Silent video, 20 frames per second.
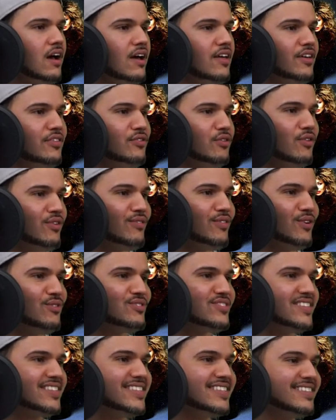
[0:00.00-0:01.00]
I throw the
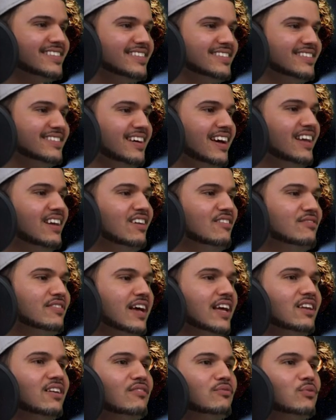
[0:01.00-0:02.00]
roses. I
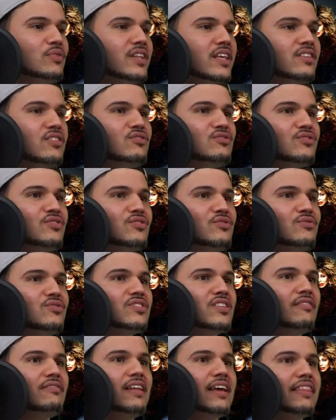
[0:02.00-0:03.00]
love when they used to do
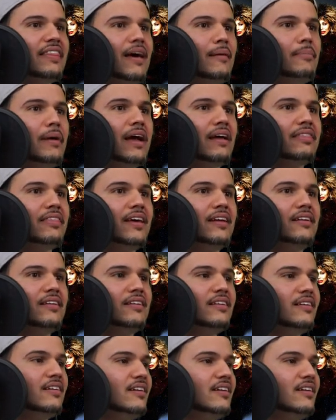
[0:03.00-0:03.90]
stuff like that back then.